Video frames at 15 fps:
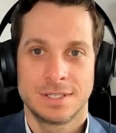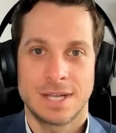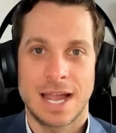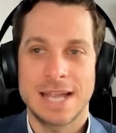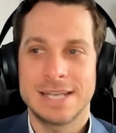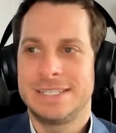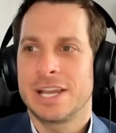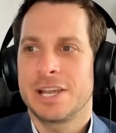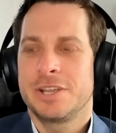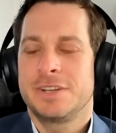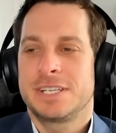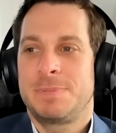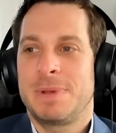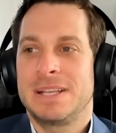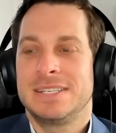I dare you to
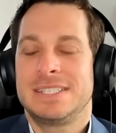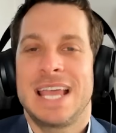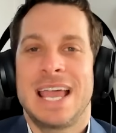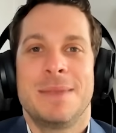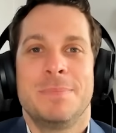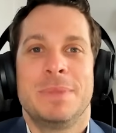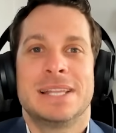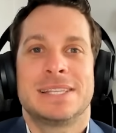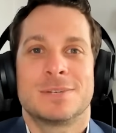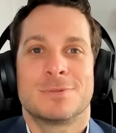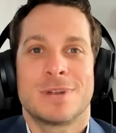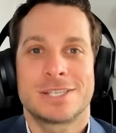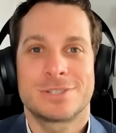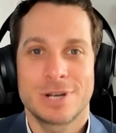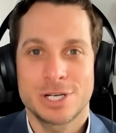spend 10 minutes in
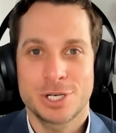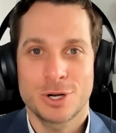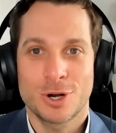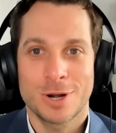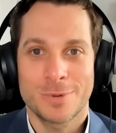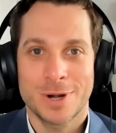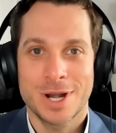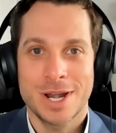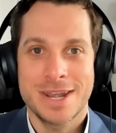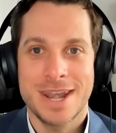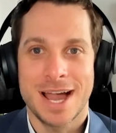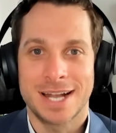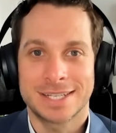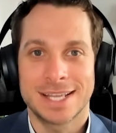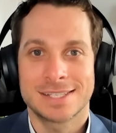Restoration Hardware and
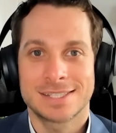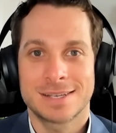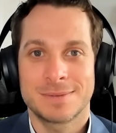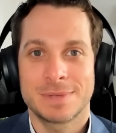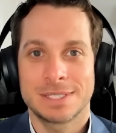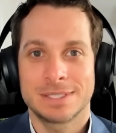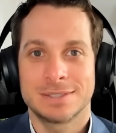not get something.